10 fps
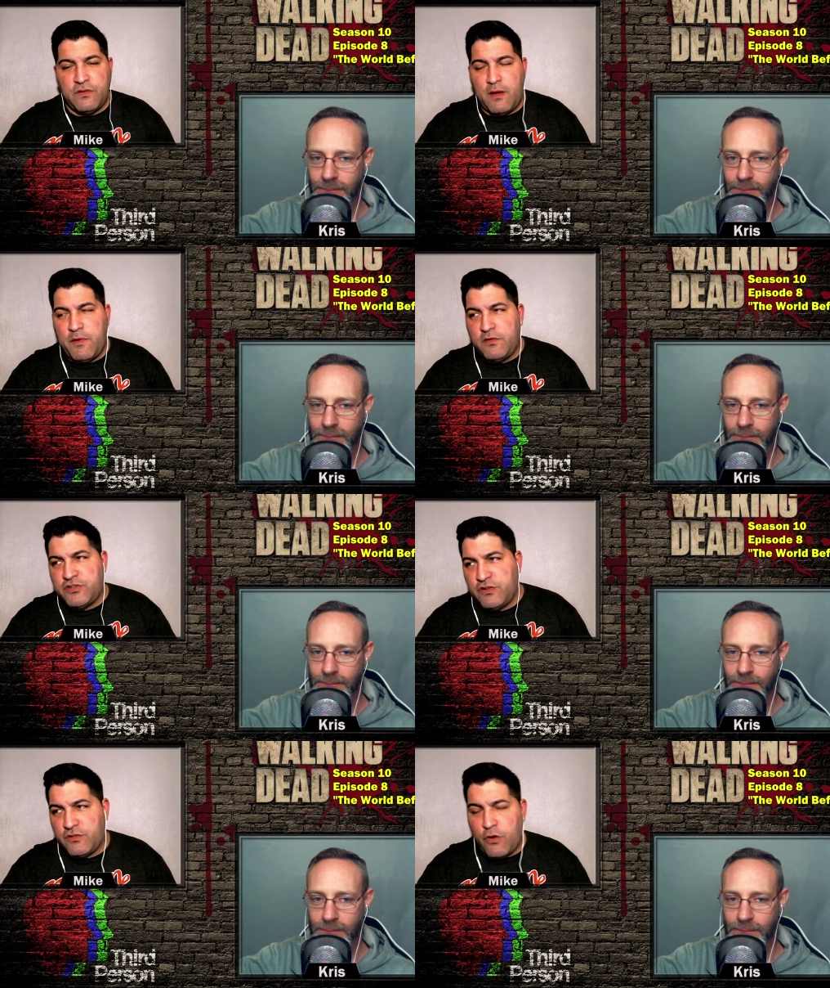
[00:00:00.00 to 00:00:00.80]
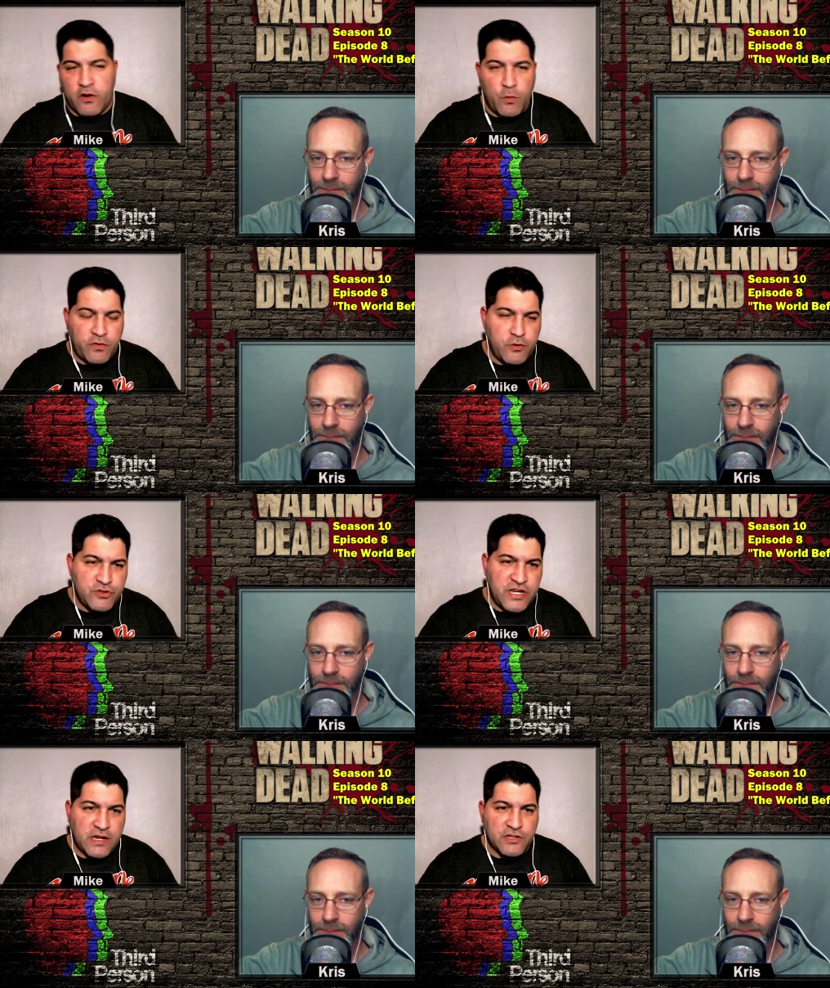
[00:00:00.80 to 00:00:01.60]
Speaker 1: I mean, she's talking with
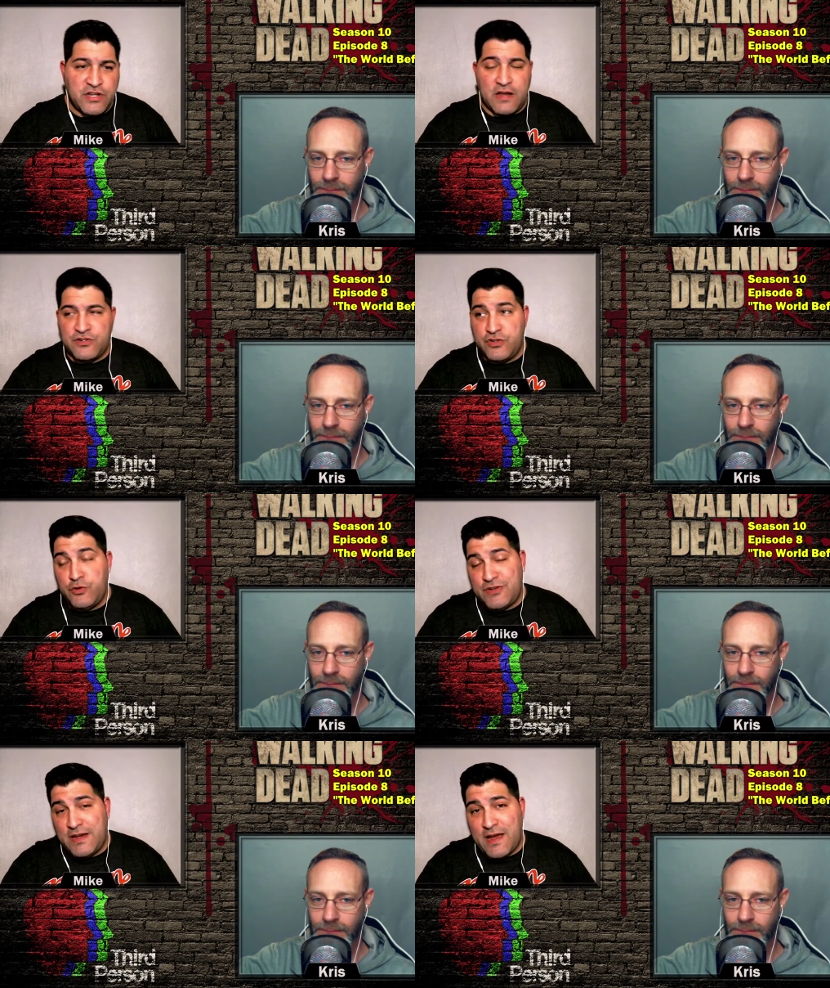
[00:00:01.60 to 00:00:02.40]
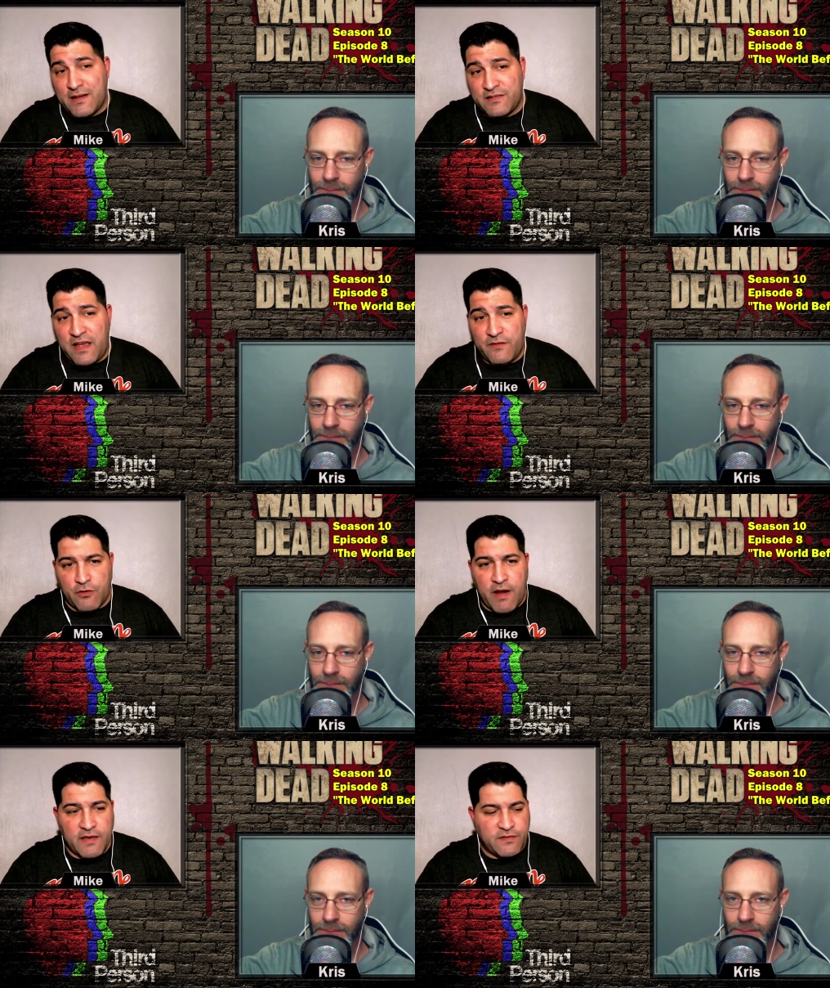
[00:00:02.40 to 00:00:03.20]
Eugene, and Eugene kind of saves
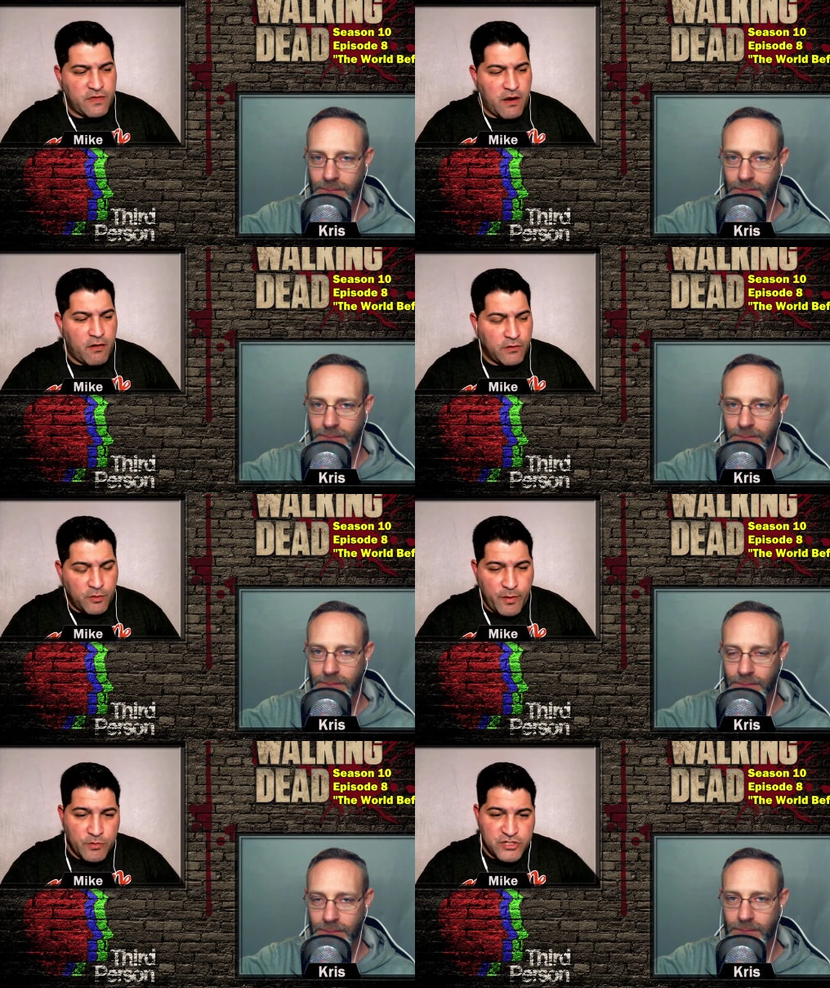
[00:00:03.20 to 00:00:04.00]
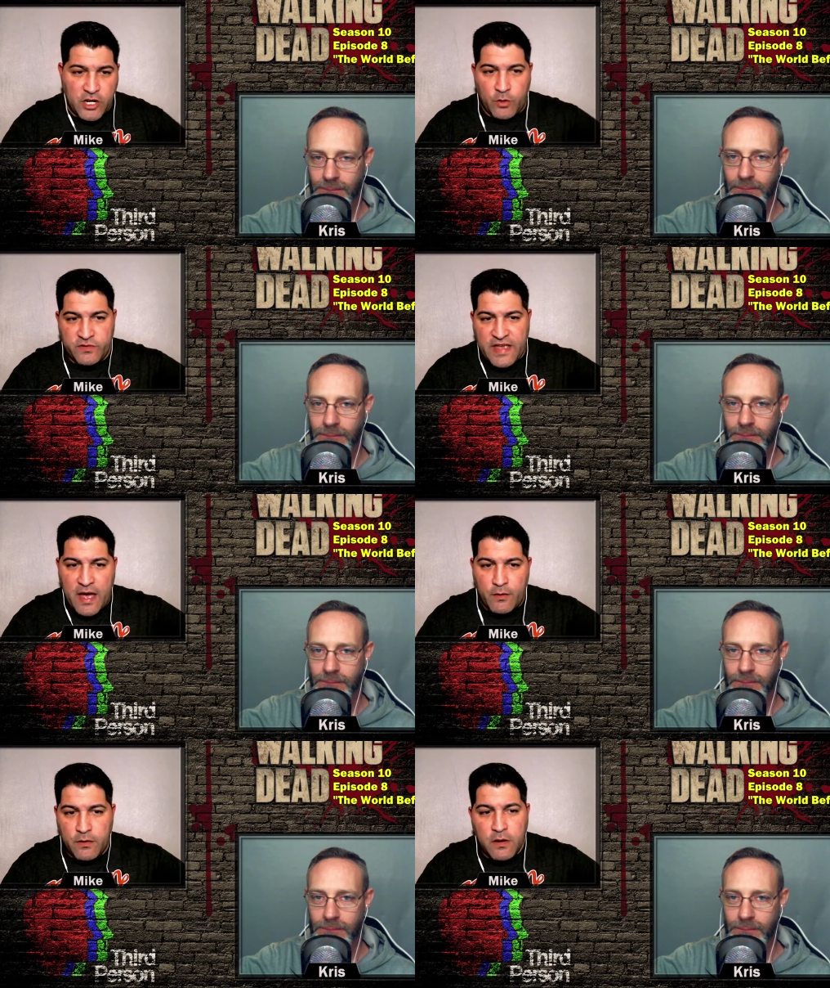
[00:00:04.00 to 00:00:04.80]
her ass there a little bit when she goes
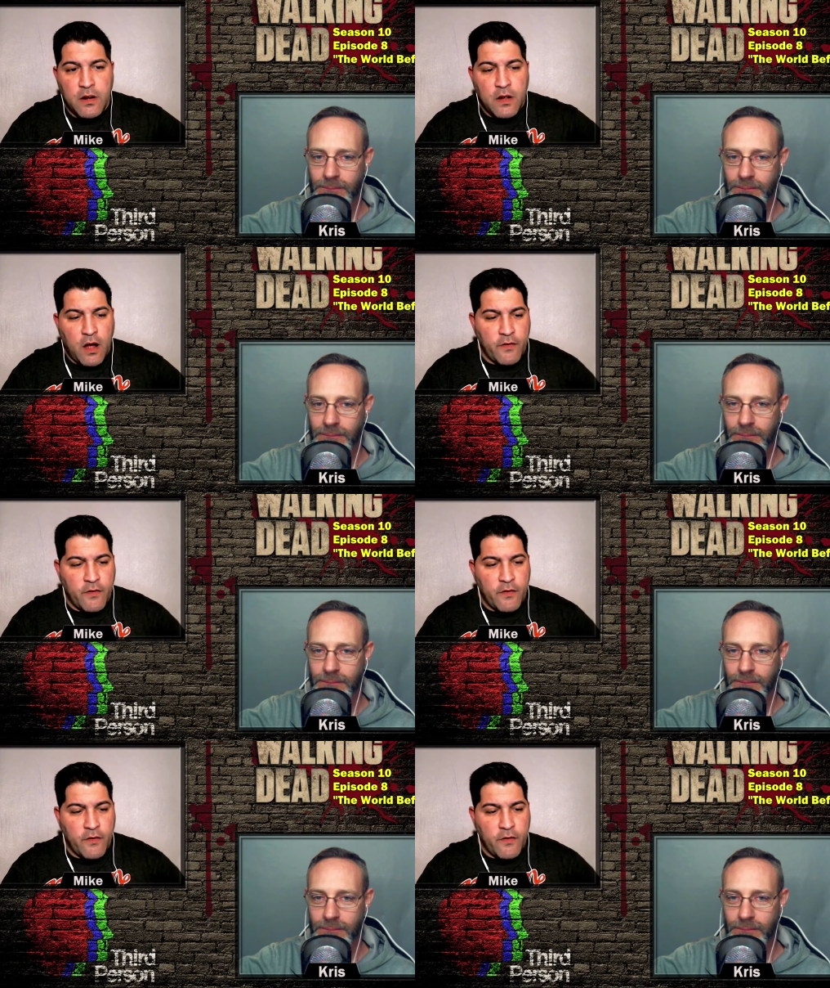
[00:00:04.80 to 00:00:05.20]
out on